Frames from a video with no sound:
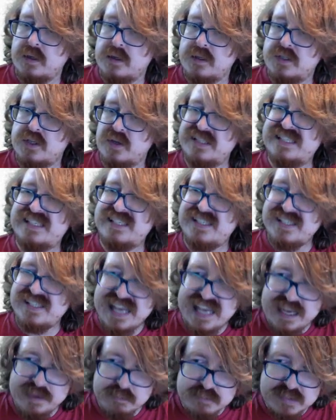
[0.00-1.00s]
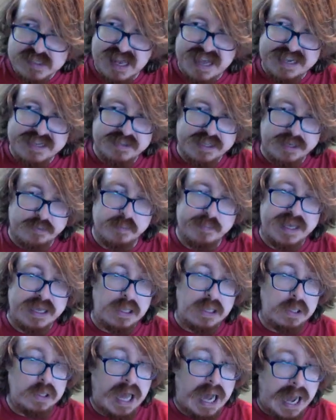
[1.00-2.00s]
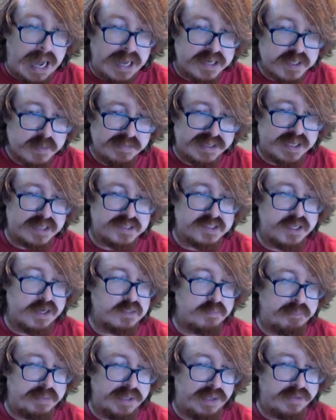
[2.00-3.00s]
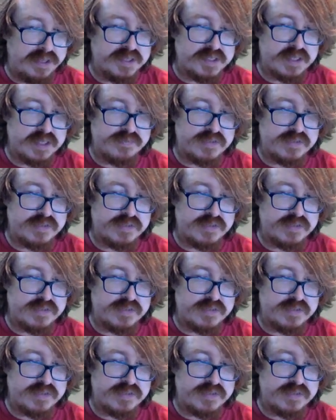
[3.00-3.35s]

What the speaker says: So it seems like there would be a lot because there's billions of